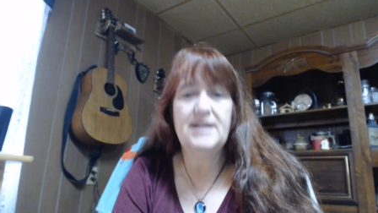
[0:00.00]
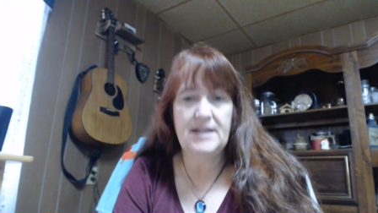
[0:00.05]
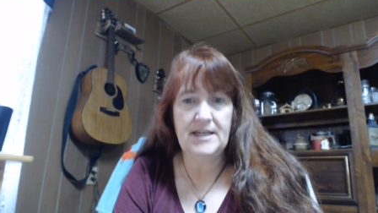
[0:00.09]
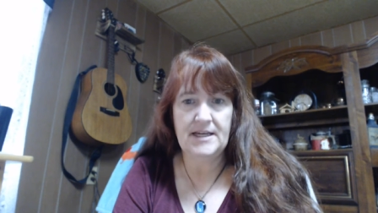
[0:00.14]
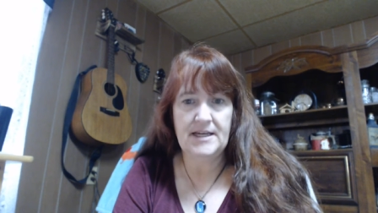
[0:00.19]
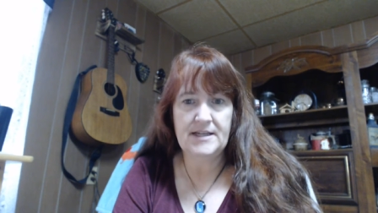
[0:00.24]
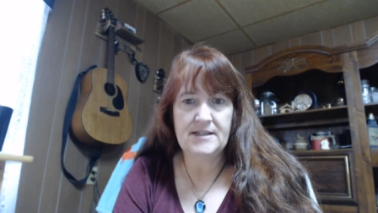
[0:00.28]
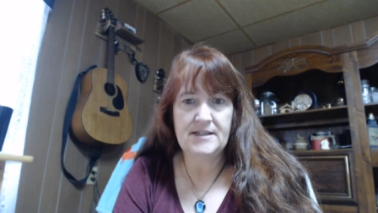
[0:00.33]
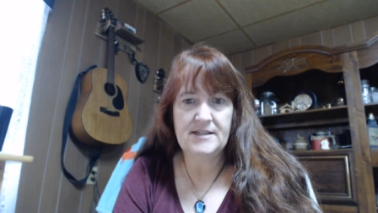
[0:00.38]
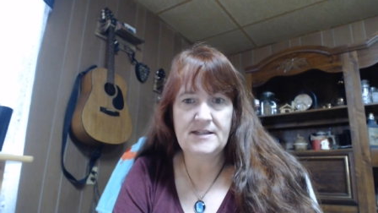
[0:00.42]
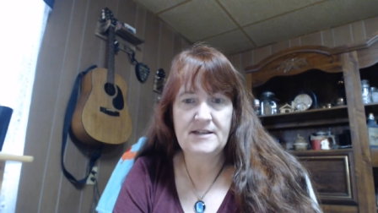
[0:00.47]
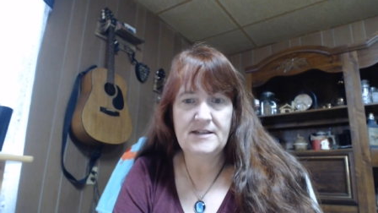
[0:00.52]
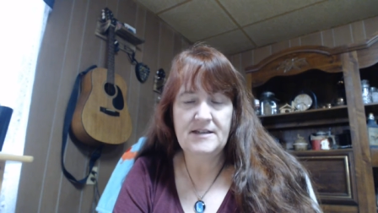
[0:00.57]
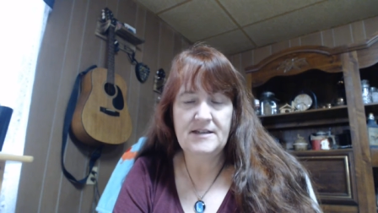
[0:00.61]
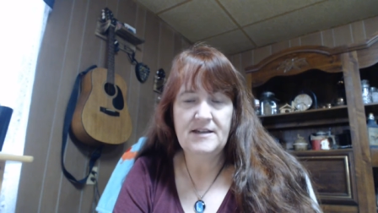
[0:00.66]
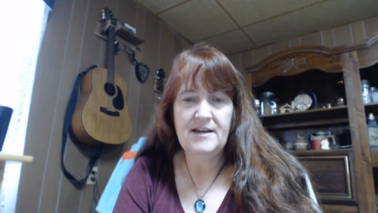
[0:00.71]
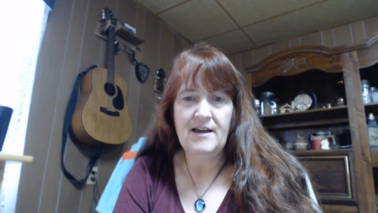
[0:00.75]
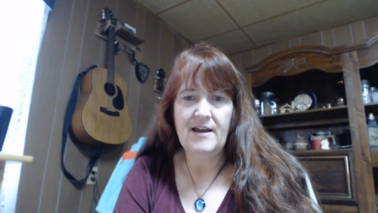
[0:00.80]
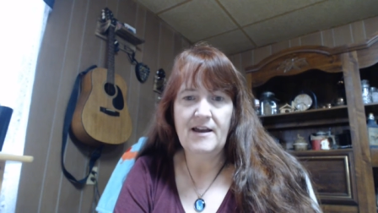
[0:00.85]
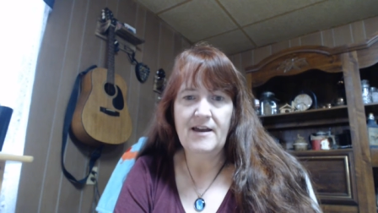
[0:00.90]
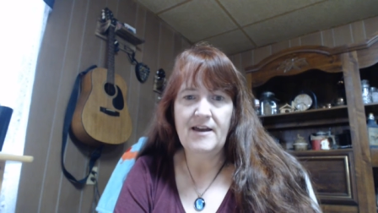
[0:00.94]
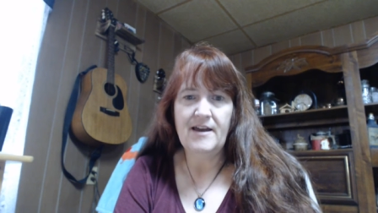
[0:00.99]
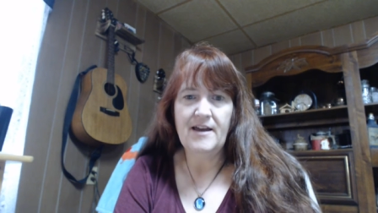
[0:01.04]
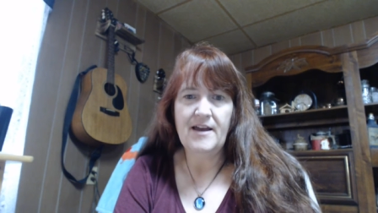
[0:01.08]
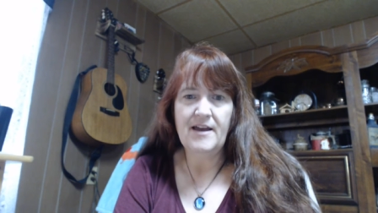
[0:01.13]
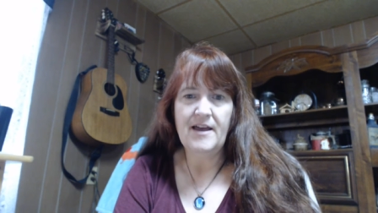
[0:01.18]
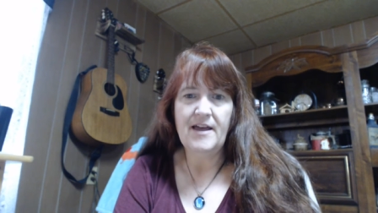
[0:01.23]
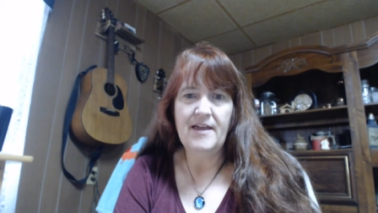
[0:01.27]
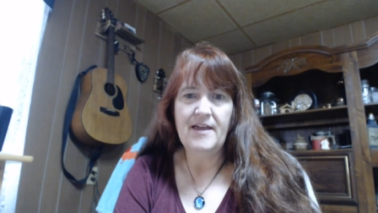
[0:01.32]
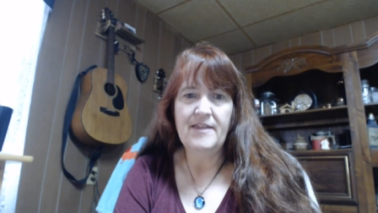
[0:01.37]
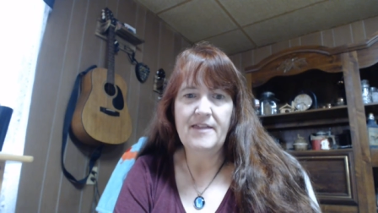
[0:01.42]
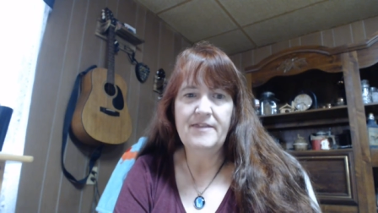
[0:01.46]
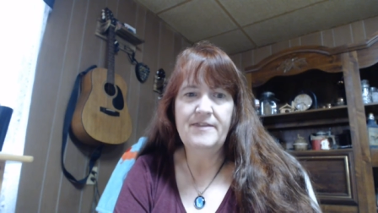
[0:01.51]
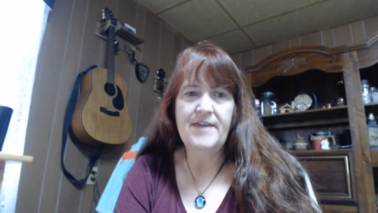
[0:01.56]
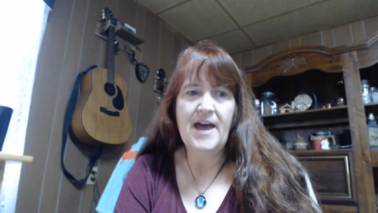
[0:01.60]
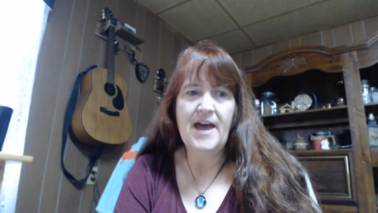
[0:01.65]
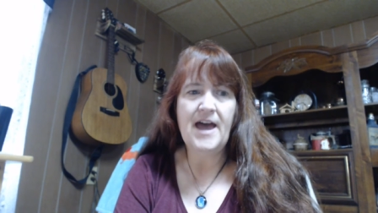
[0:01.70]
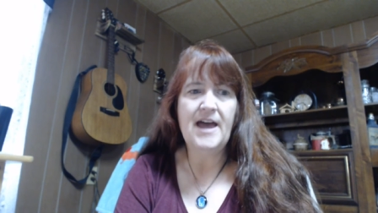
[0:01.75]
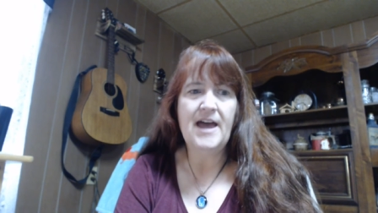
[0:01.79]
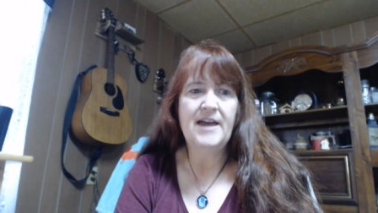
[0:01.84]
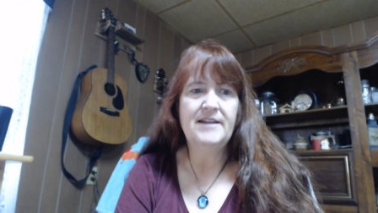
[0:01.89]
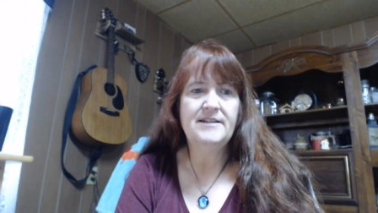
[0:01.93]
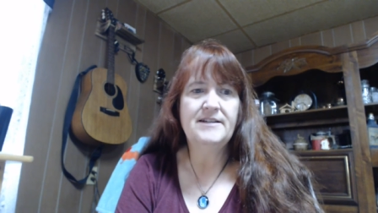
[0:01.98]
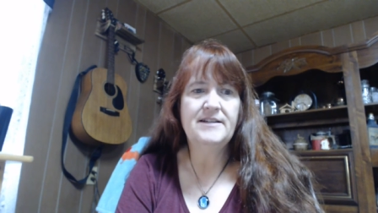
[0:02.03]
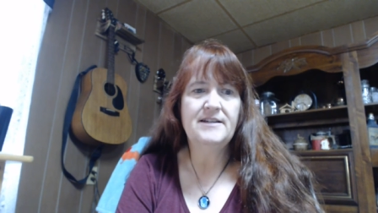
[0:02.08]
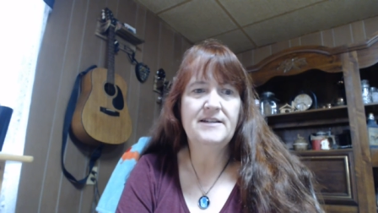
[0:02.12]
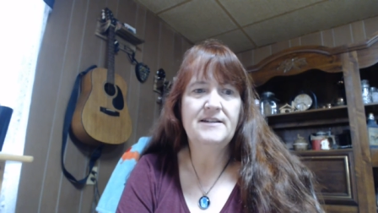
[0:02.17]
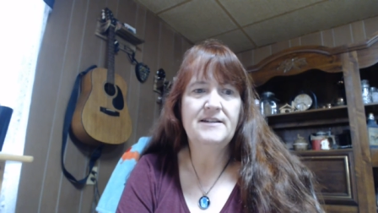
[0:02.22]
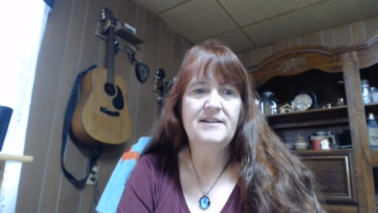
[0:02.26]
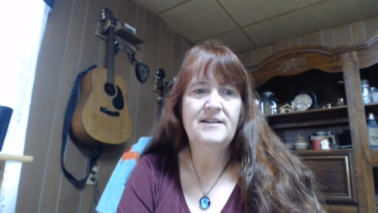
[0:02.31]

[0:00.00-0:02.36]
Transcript: is that